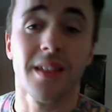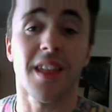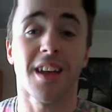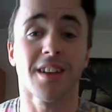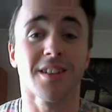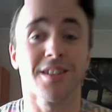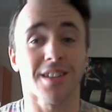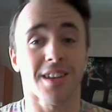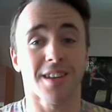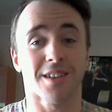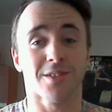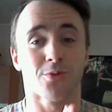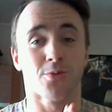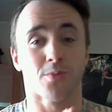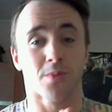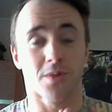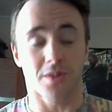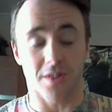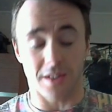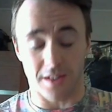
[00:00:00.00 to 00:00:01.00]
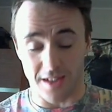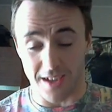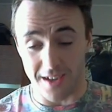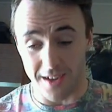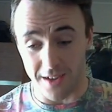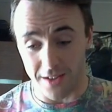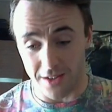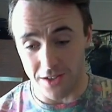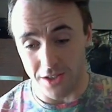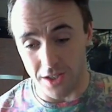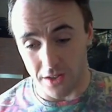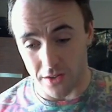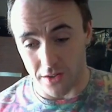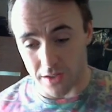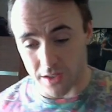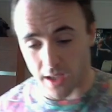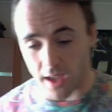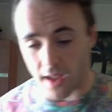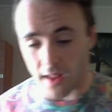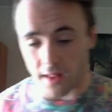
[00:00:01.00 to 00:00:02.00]
Thanks guys, I hope you liked that,
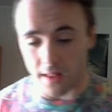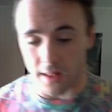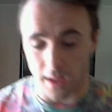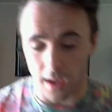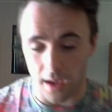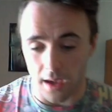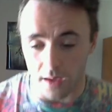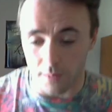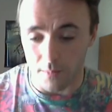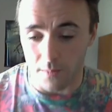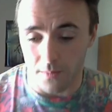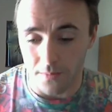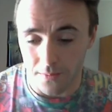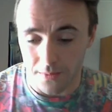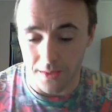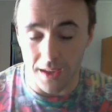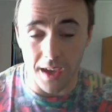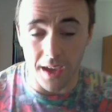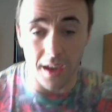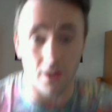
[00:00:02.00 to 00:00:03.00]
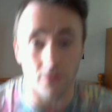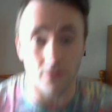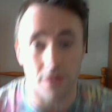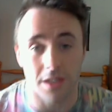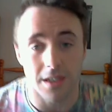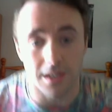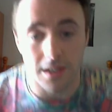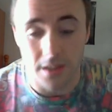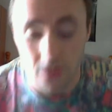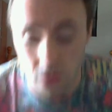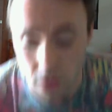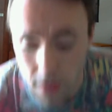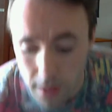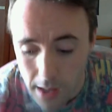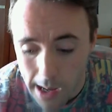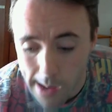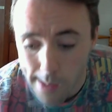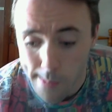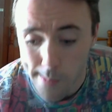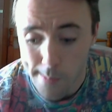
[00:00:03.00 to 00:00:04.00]
cheers, and yeah, I'll see you soon.